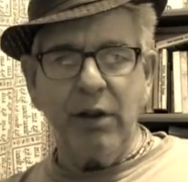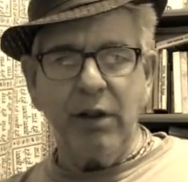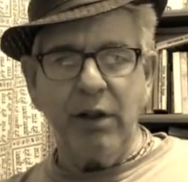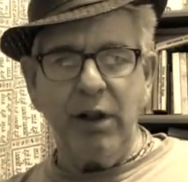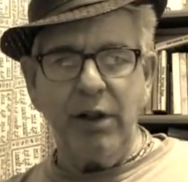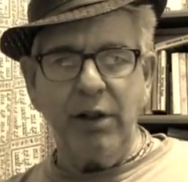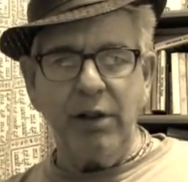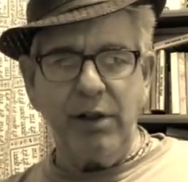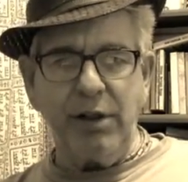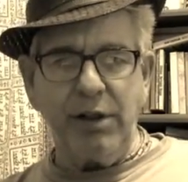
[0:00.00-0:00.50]

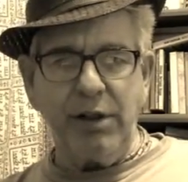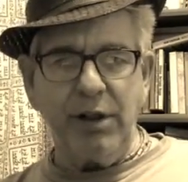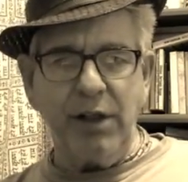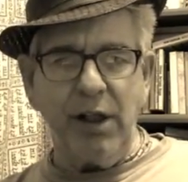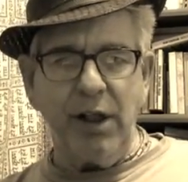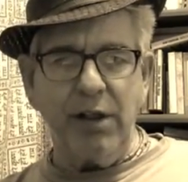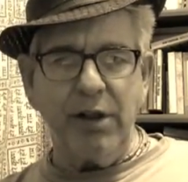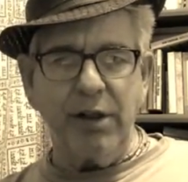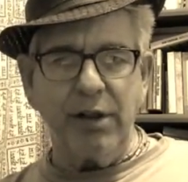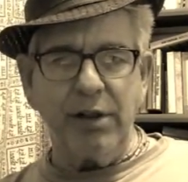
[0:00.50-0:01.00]
And I
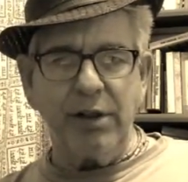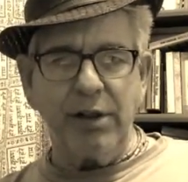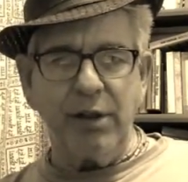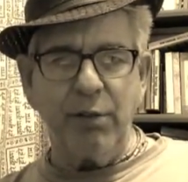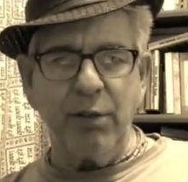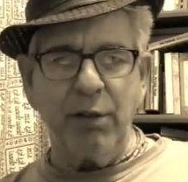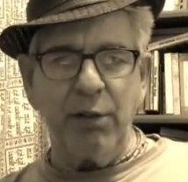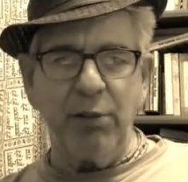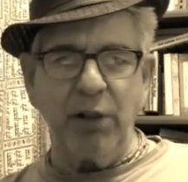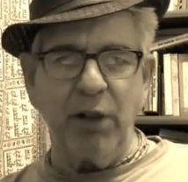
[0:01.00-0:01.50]
understand that
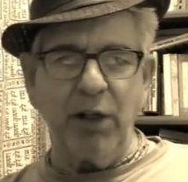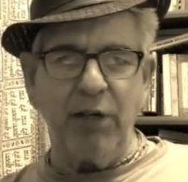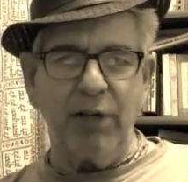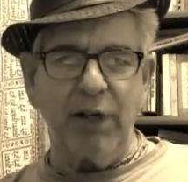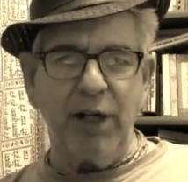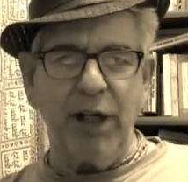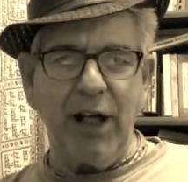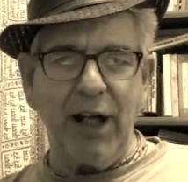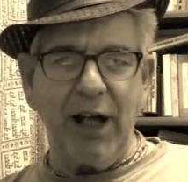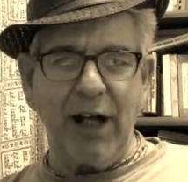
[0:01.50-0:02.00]
some people have
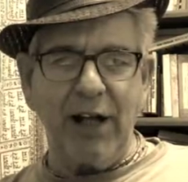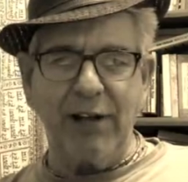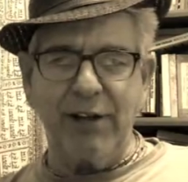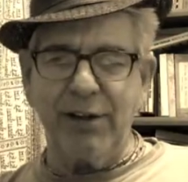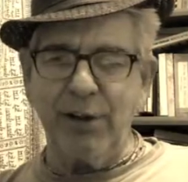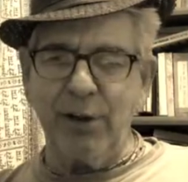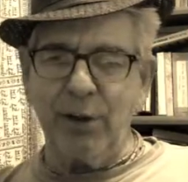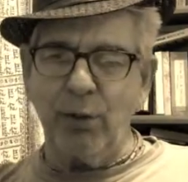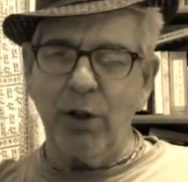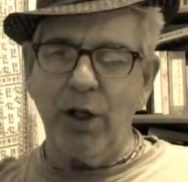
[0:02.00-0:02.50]
an
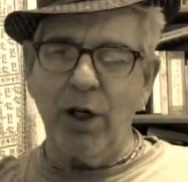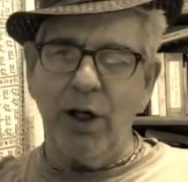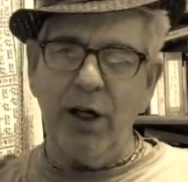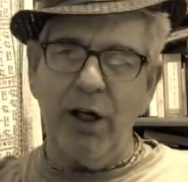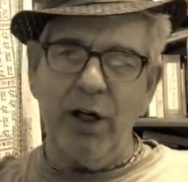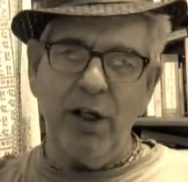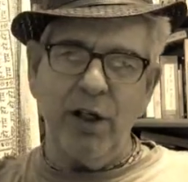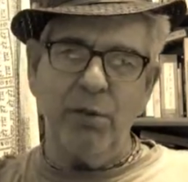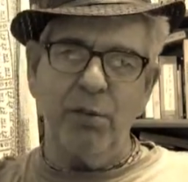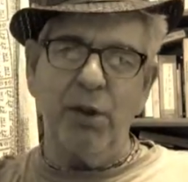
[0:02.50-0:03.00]
axe to
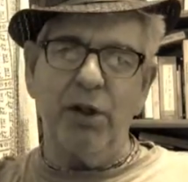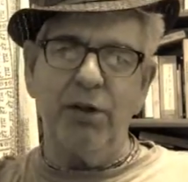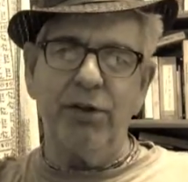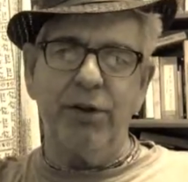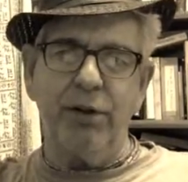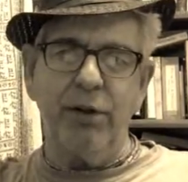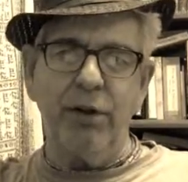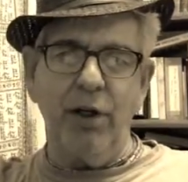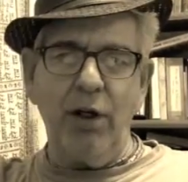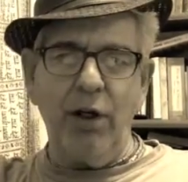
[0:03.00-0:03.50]
grind
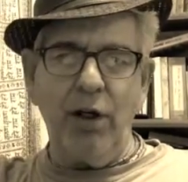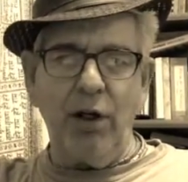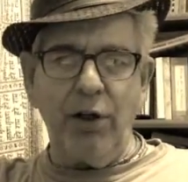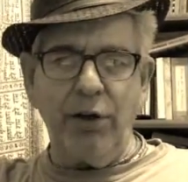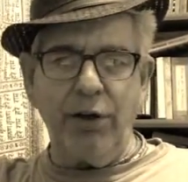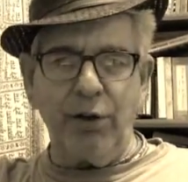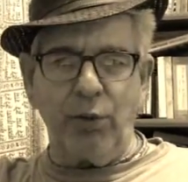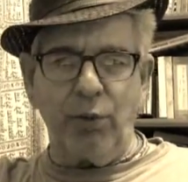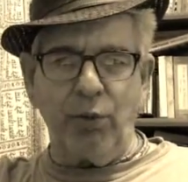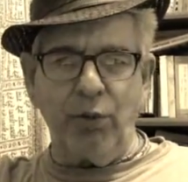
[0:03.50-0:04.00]
about
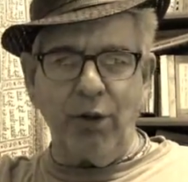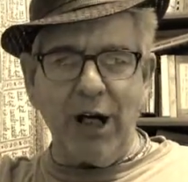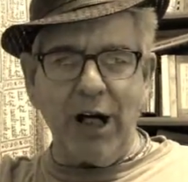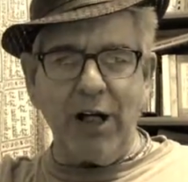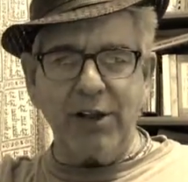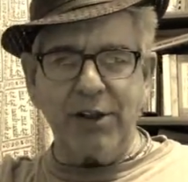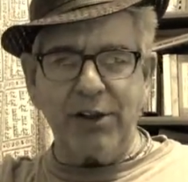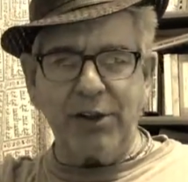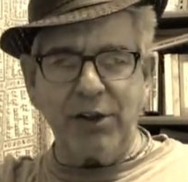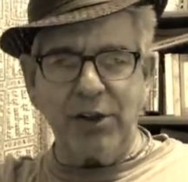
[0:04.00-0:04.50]
the
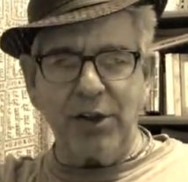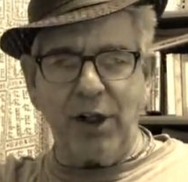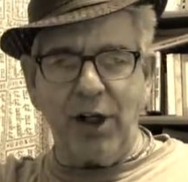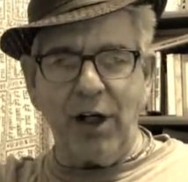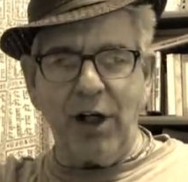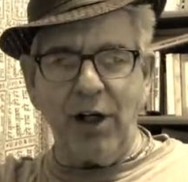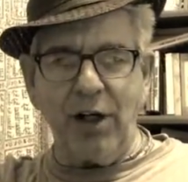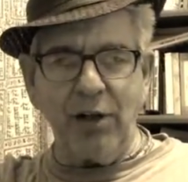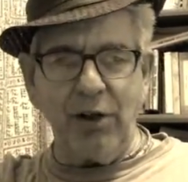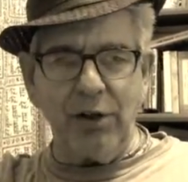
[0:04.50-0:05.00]

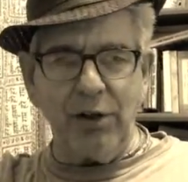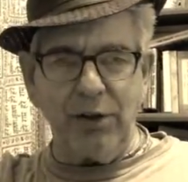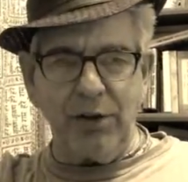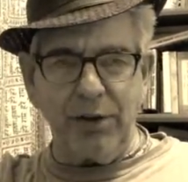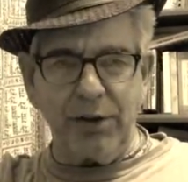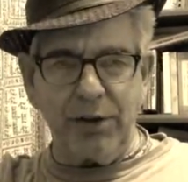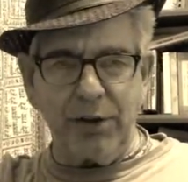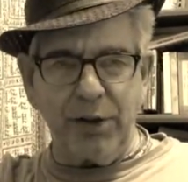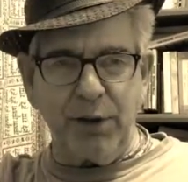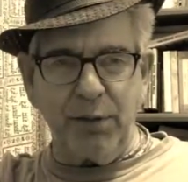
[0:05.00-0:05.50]

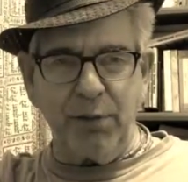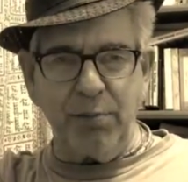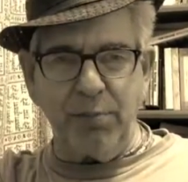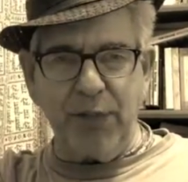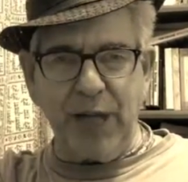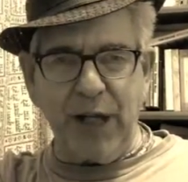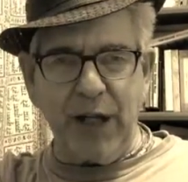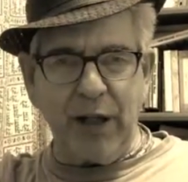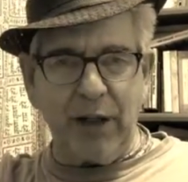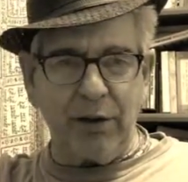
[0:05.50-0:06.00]
Rothschilds and the
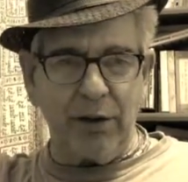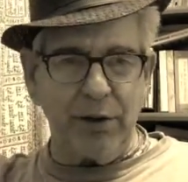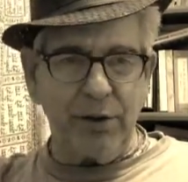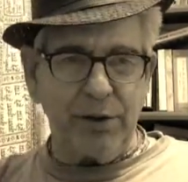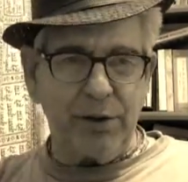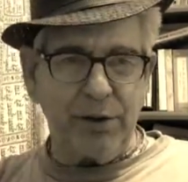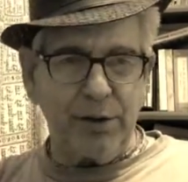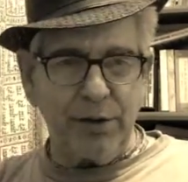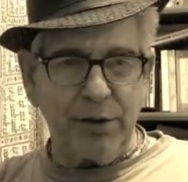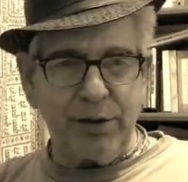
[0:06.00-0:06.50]

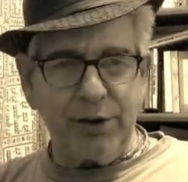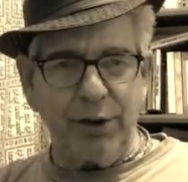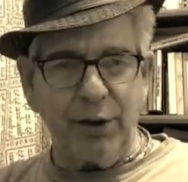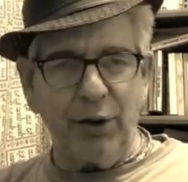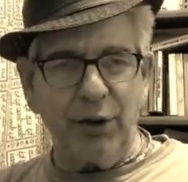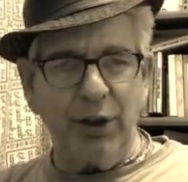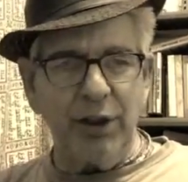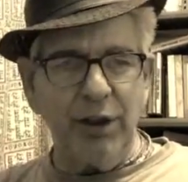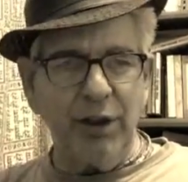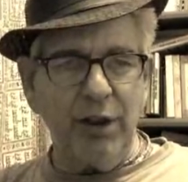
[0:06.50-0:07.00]
bankers and so
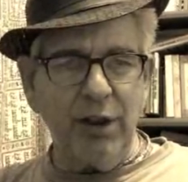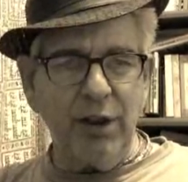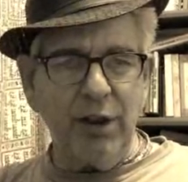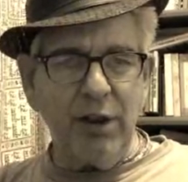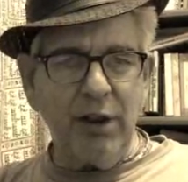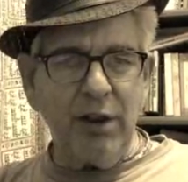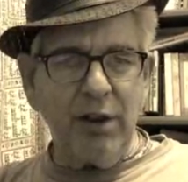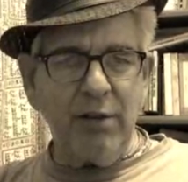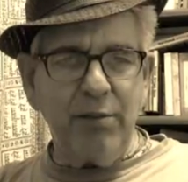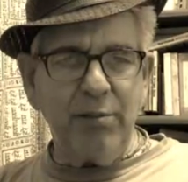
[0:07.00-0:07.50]
on,
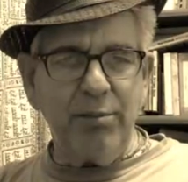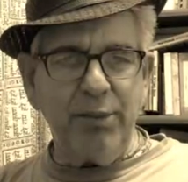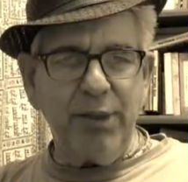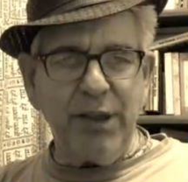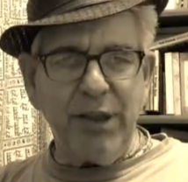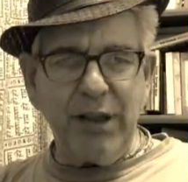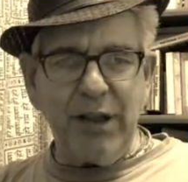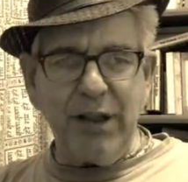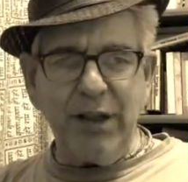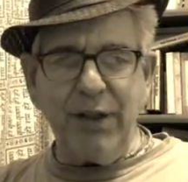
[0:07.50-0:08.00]

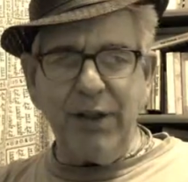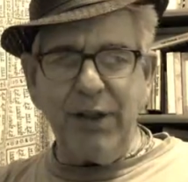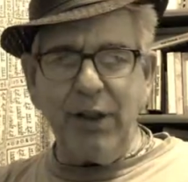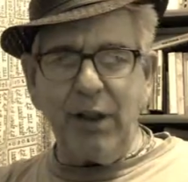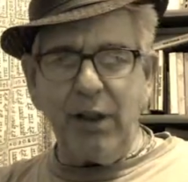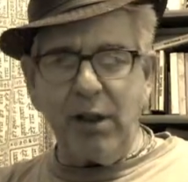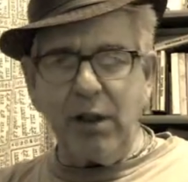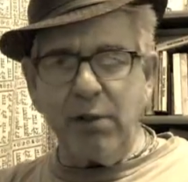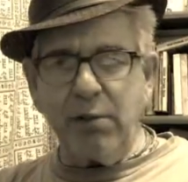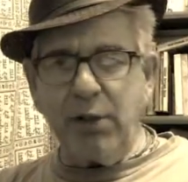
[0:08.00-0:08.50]
but I
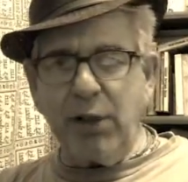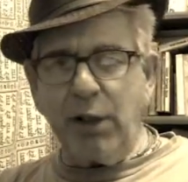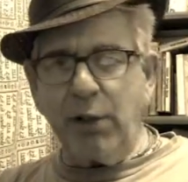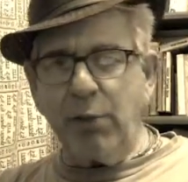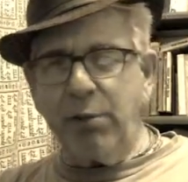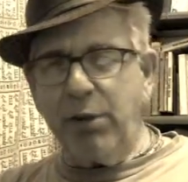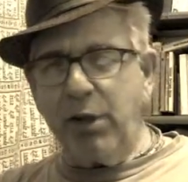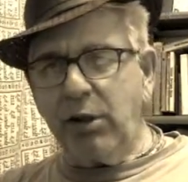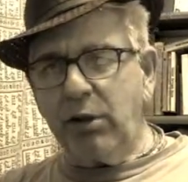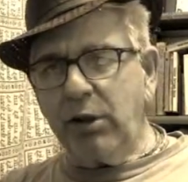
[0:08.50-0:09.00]
think I could make
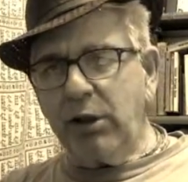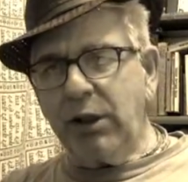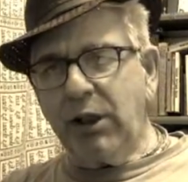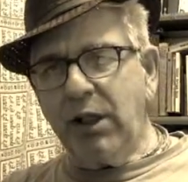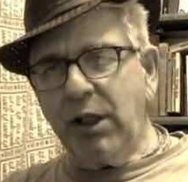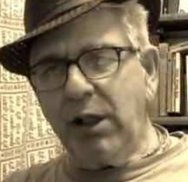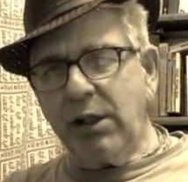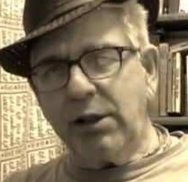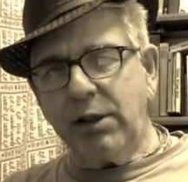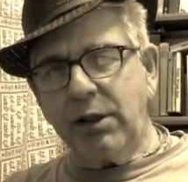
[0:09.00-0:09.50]
a pretty good
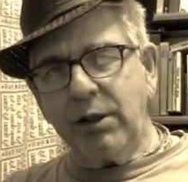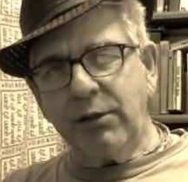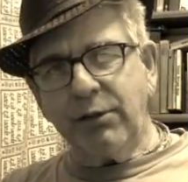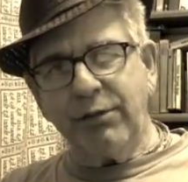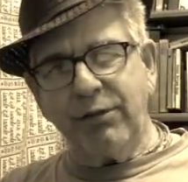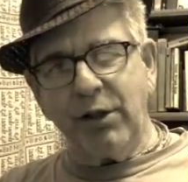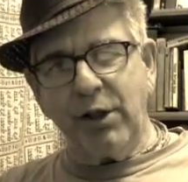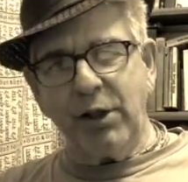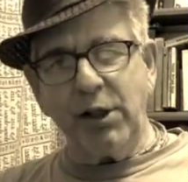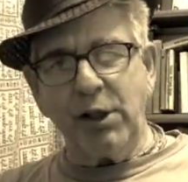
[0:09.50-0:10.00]
case that the
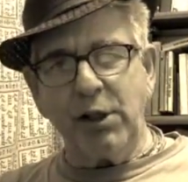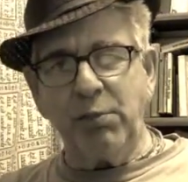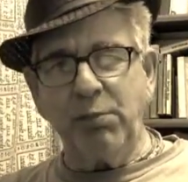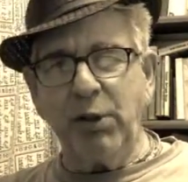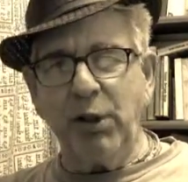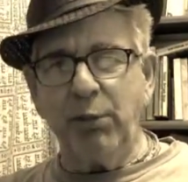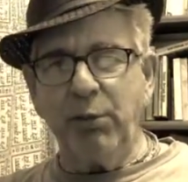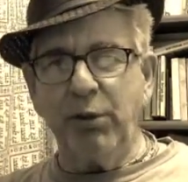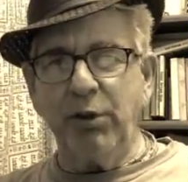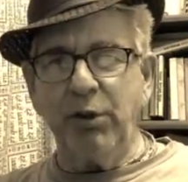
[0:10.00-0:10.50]
funniest
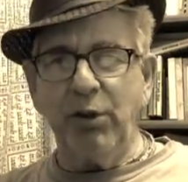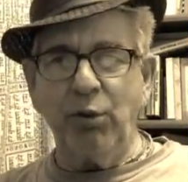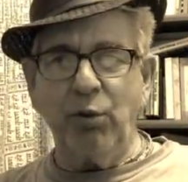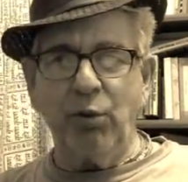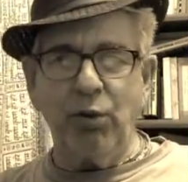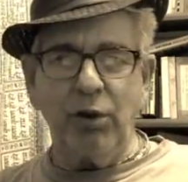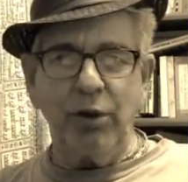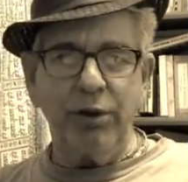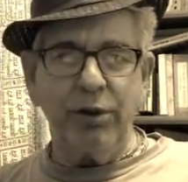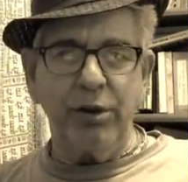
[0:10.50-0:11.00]
people in the
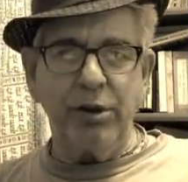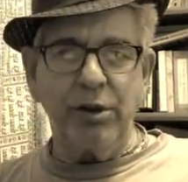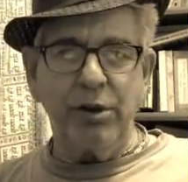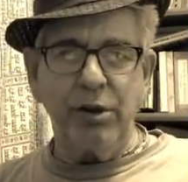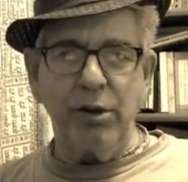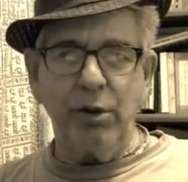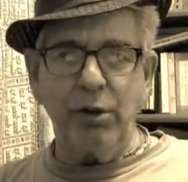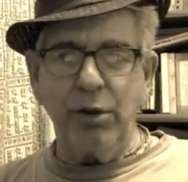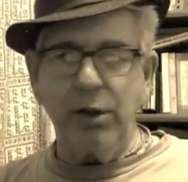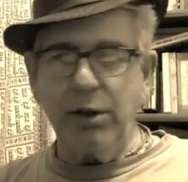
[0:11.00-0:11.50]
world are
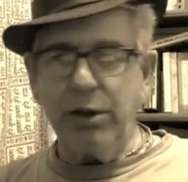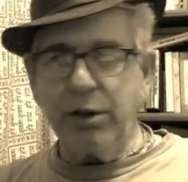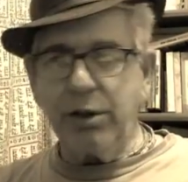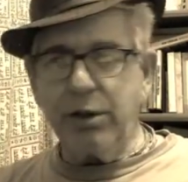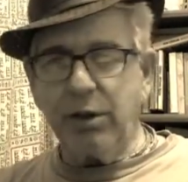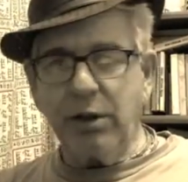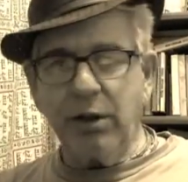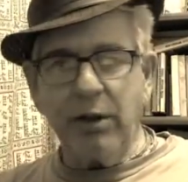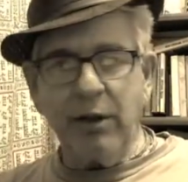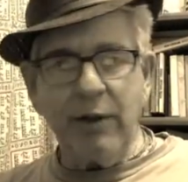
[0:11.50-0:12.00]

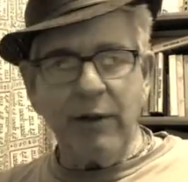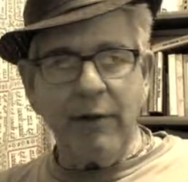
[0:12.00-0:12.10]
Jewish.